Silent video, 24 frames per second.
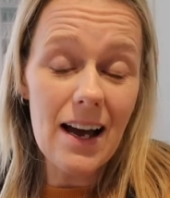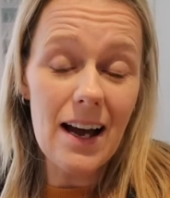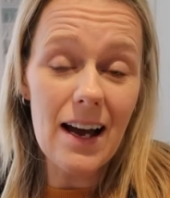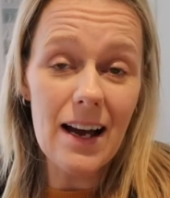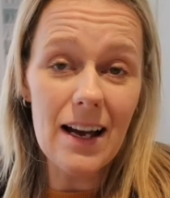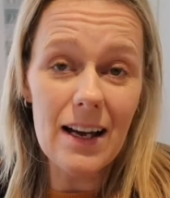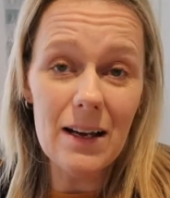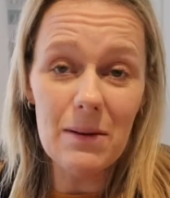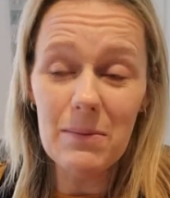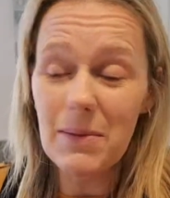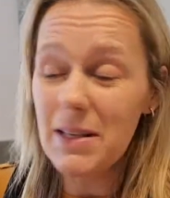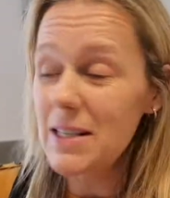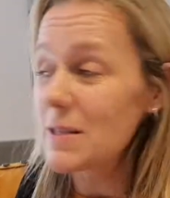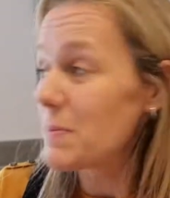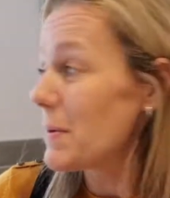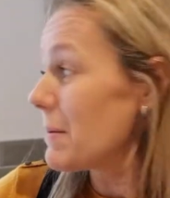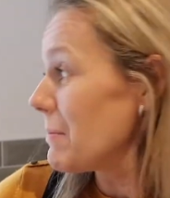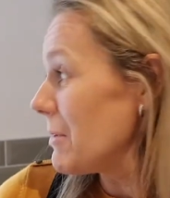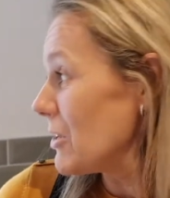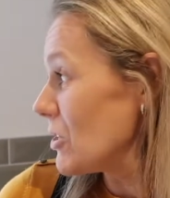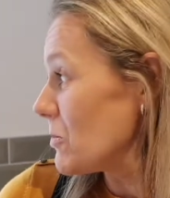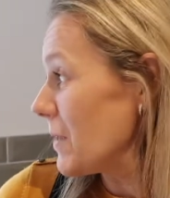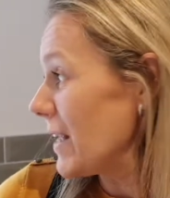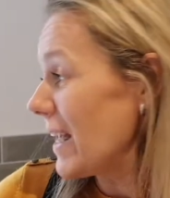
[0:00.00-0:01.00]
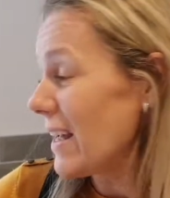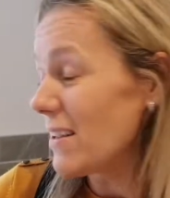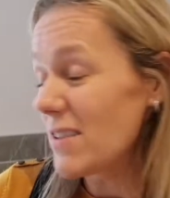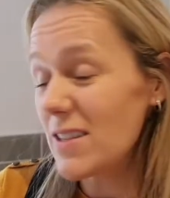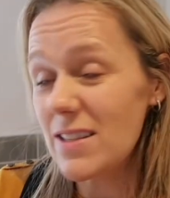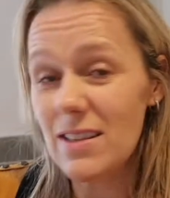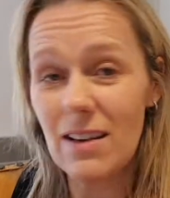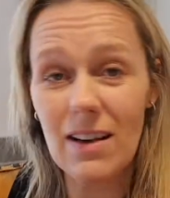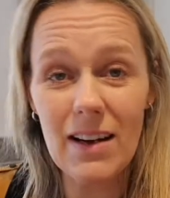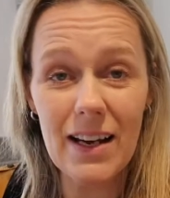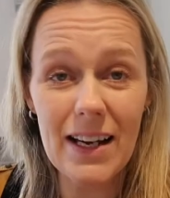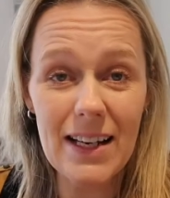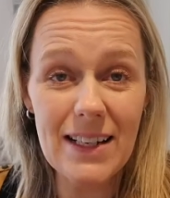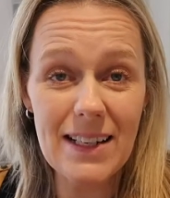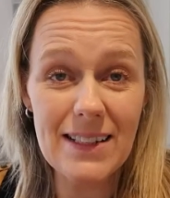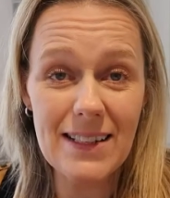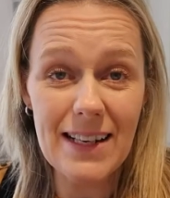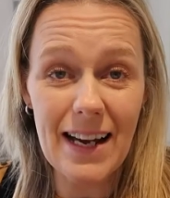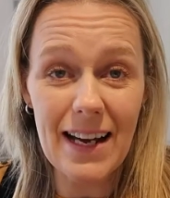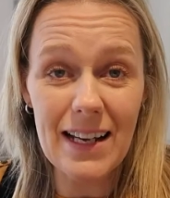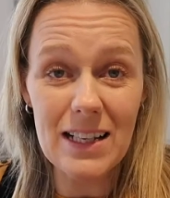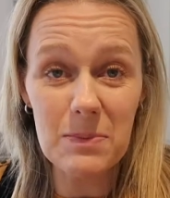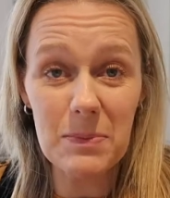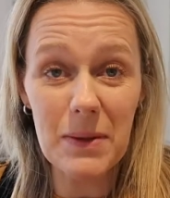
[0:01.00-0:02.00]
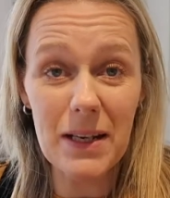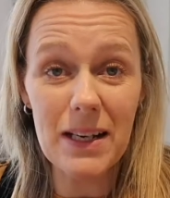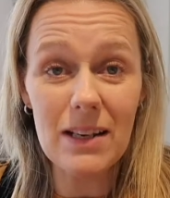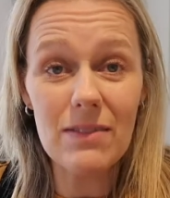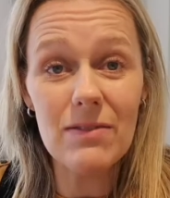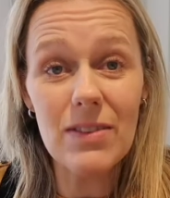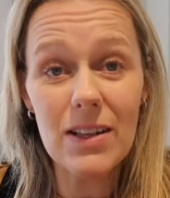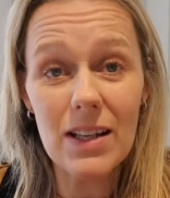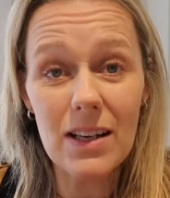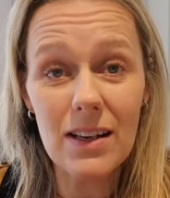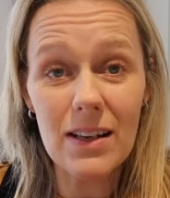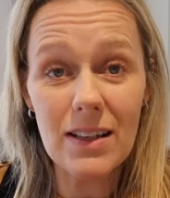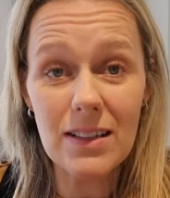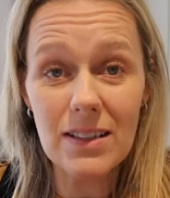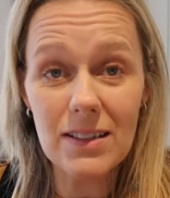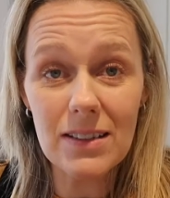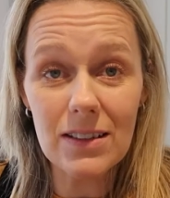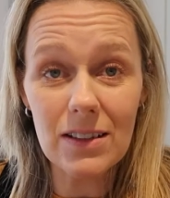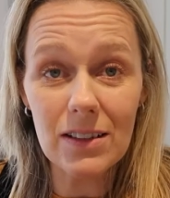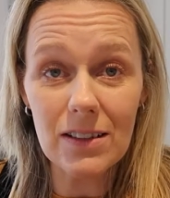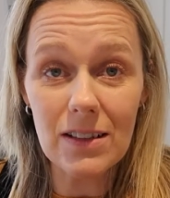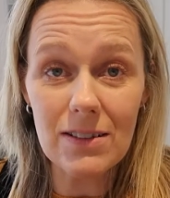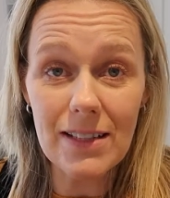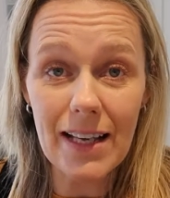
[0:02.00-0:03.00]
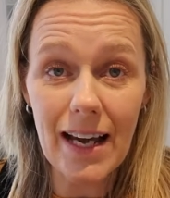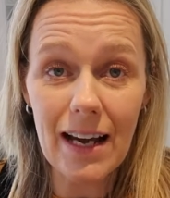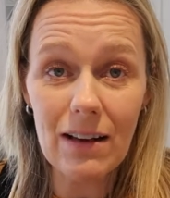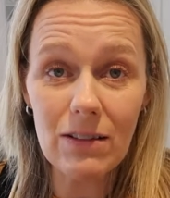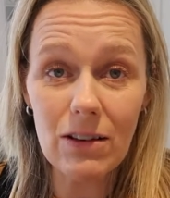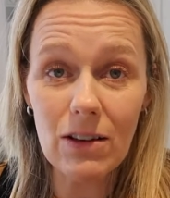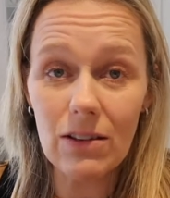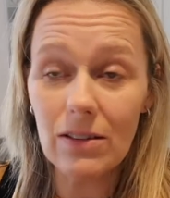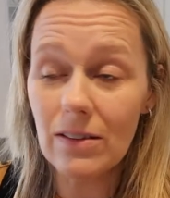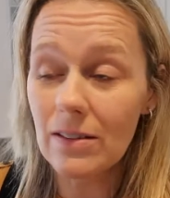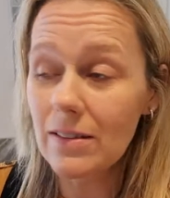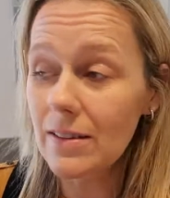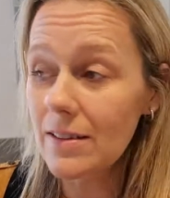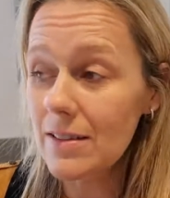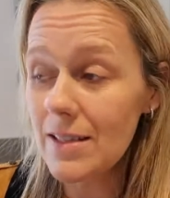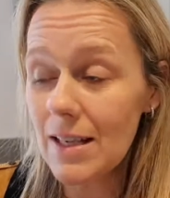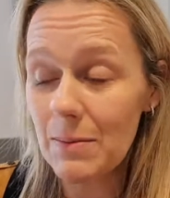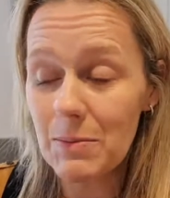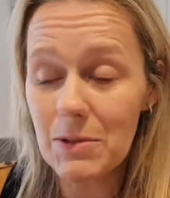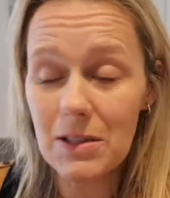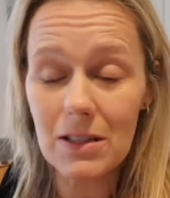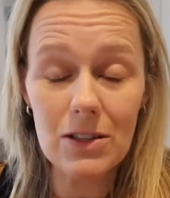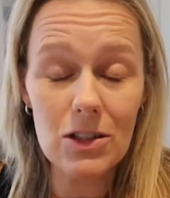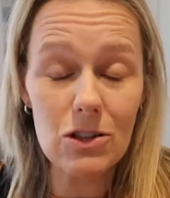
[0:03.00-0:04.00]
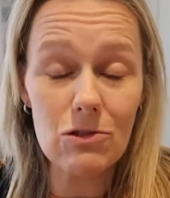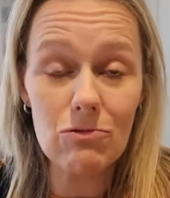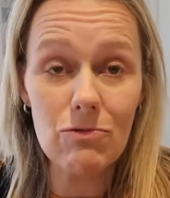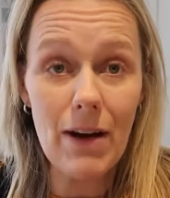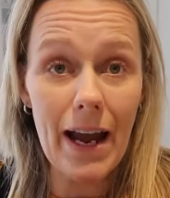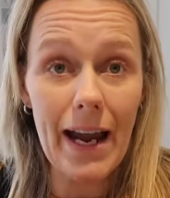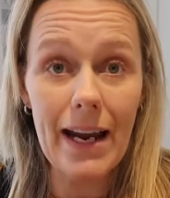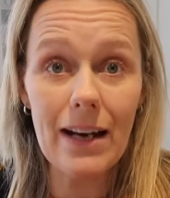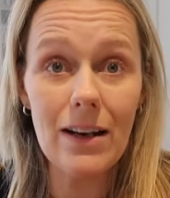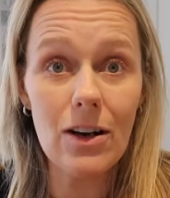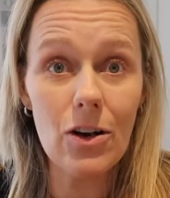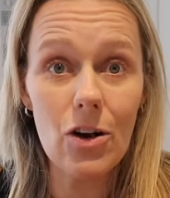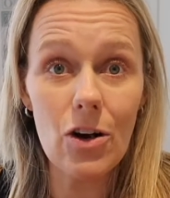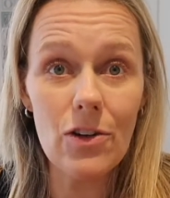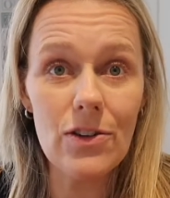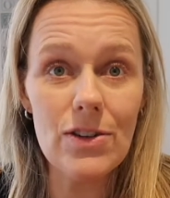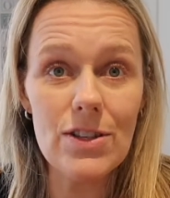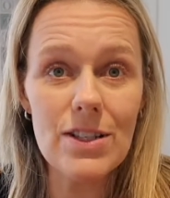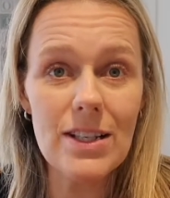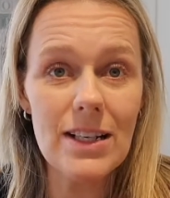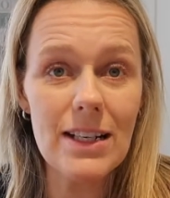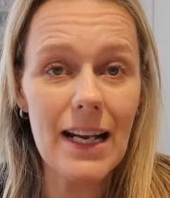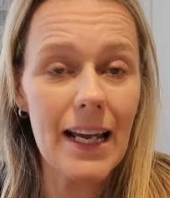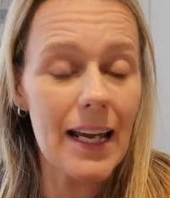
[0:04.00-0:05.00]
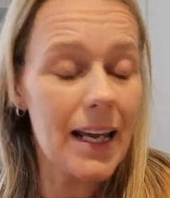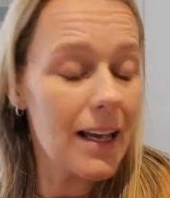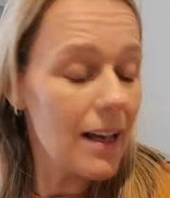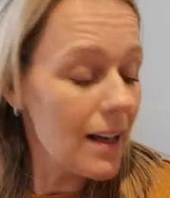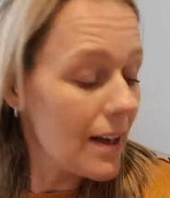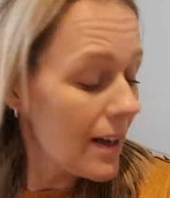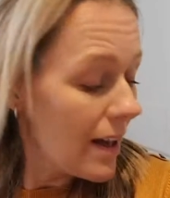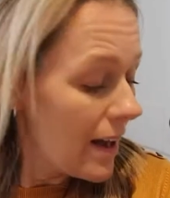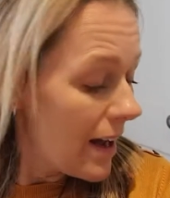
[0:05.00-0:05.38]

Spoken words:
It's a bit miserable outside, as it has been for the last God knows how long. It seems to just rain constantly.